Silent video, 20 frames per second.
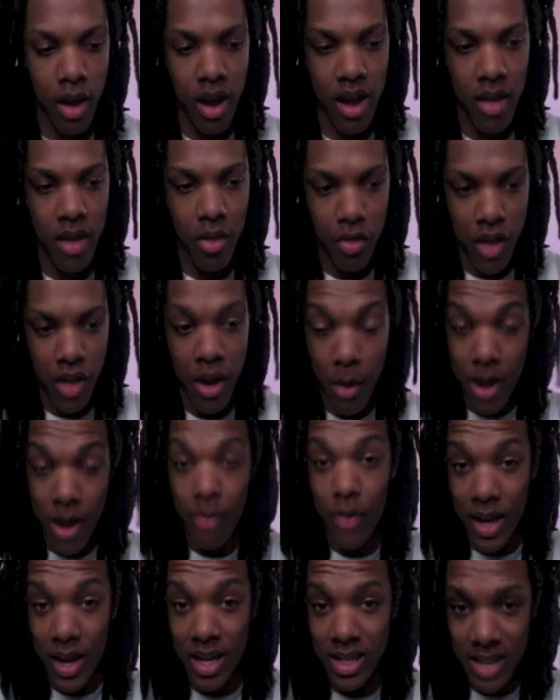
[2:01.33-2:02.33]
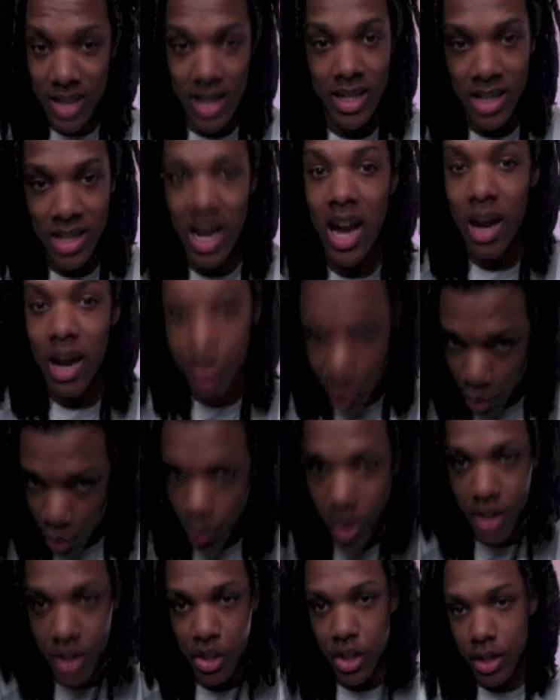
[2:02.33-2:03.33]
there at that exact time to
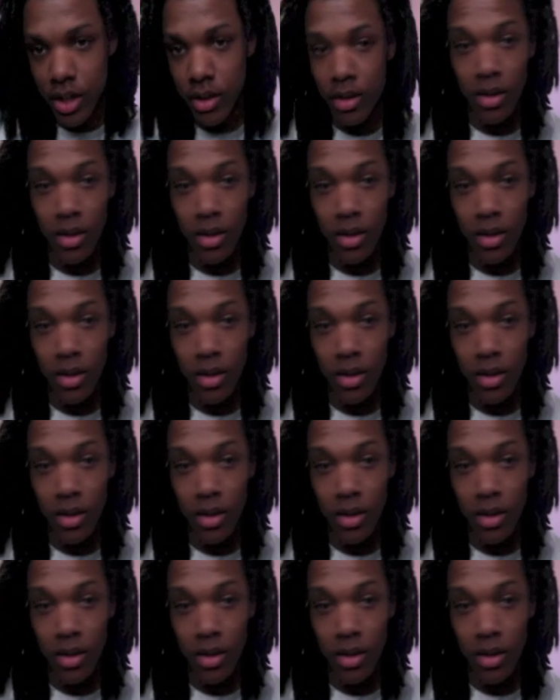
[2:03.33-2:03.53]
watch it.